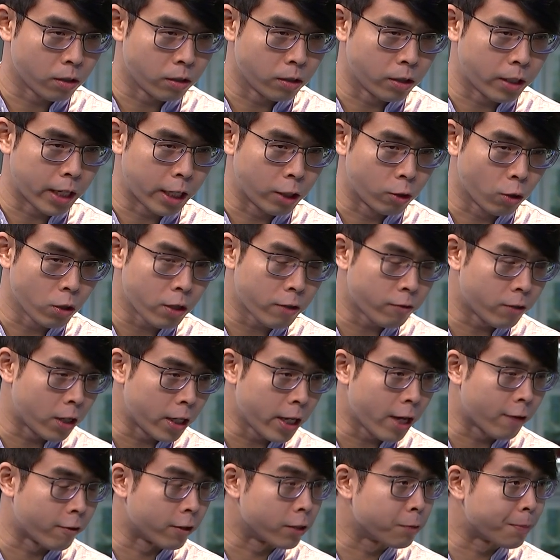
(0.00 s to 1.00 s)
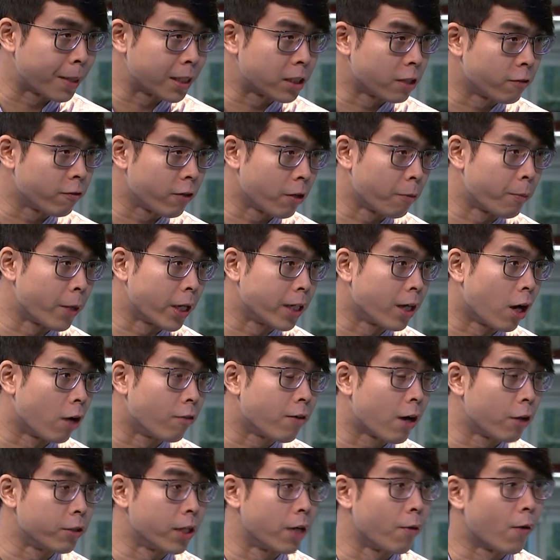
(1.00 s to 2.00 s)
they don't really have a specific breakdown of
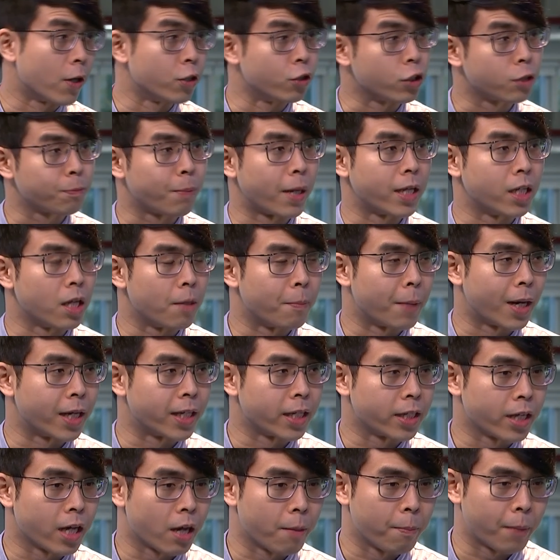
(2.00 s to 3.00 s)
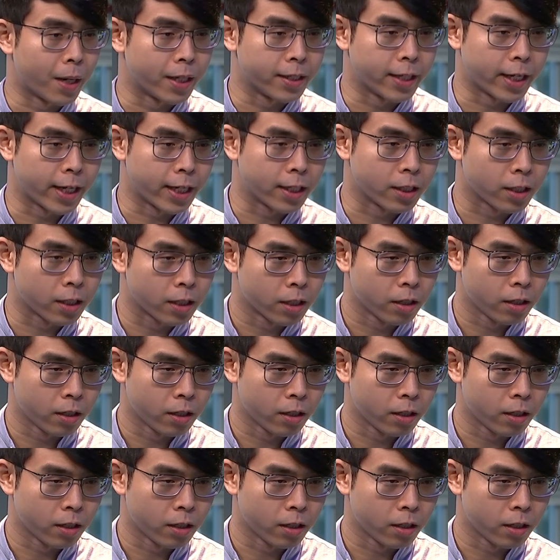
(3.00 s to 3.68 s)
how they want to spend the money yet, but then